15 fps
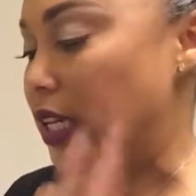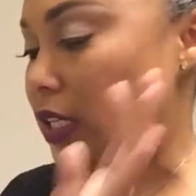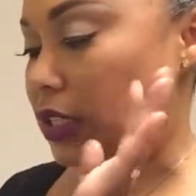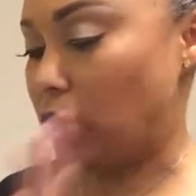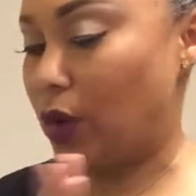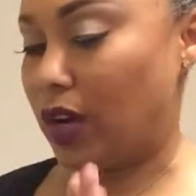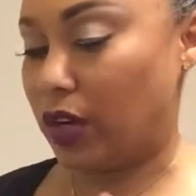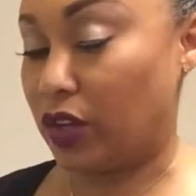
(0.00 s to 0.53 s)

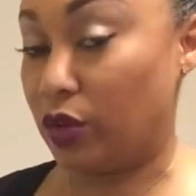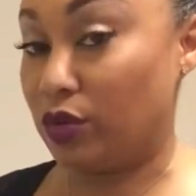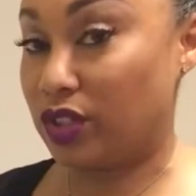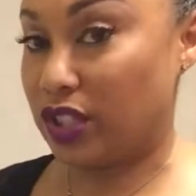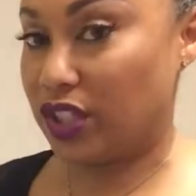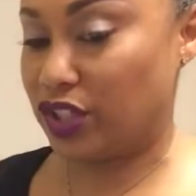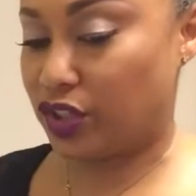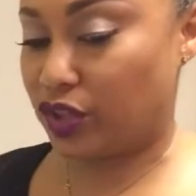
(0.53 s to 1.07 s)
So I'll
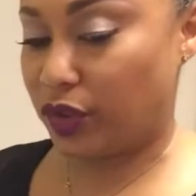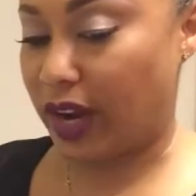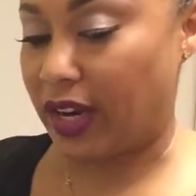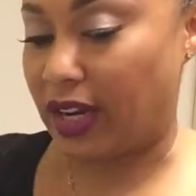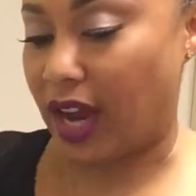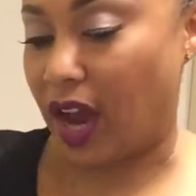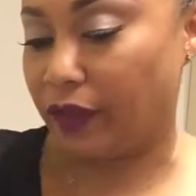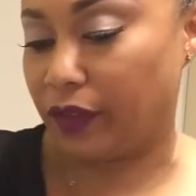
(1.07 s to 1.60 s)
usually strain
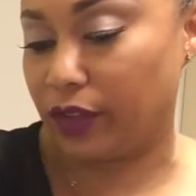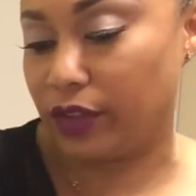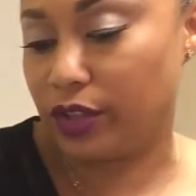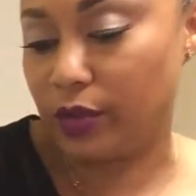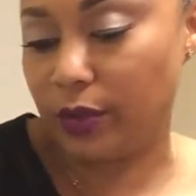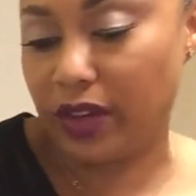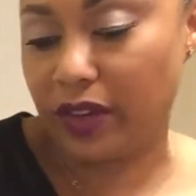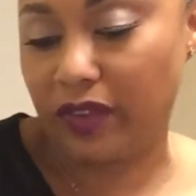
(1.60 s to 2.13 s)
it after
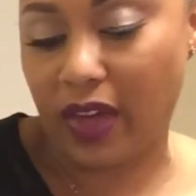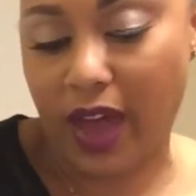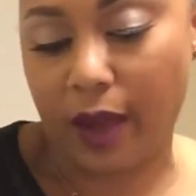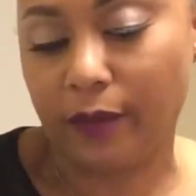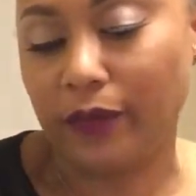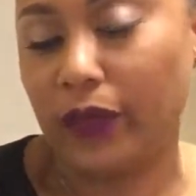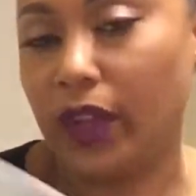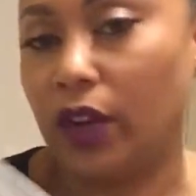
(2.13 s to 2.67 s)
doing
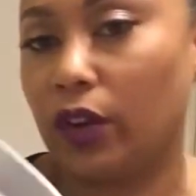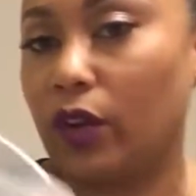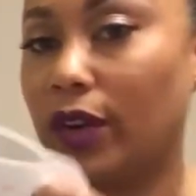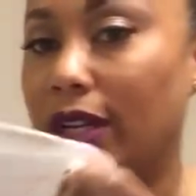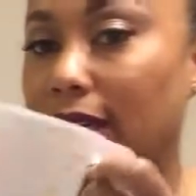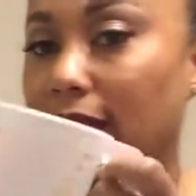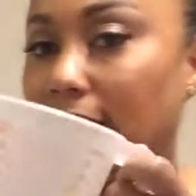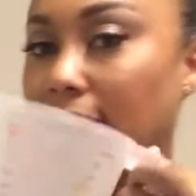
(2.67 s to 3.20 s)
that. You're
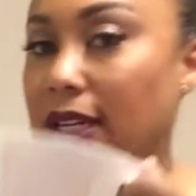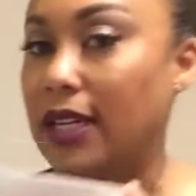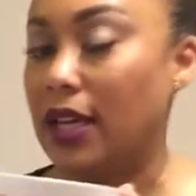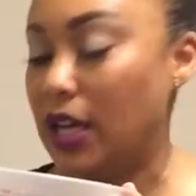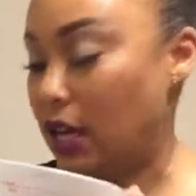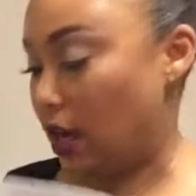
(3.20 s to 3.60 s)
going to need